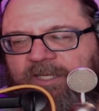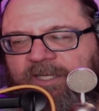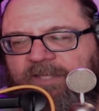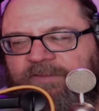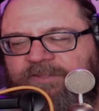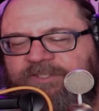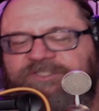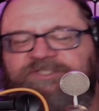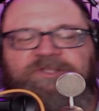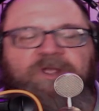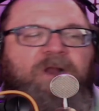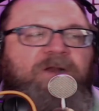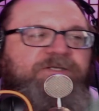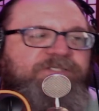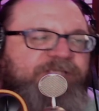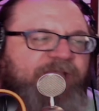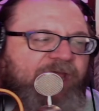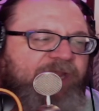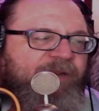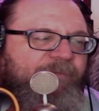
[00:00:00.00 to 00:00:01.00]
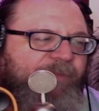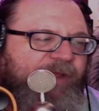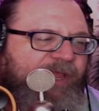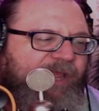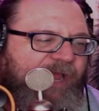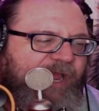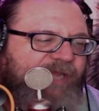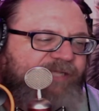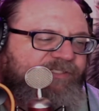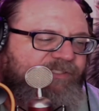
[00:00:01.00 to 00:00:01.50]
The stars got in my
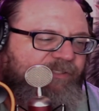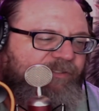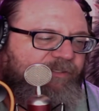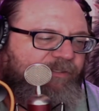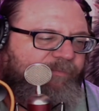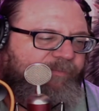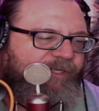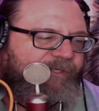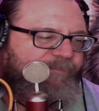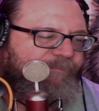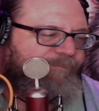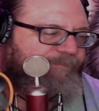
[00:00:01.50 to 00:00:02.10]
eyes a little bit,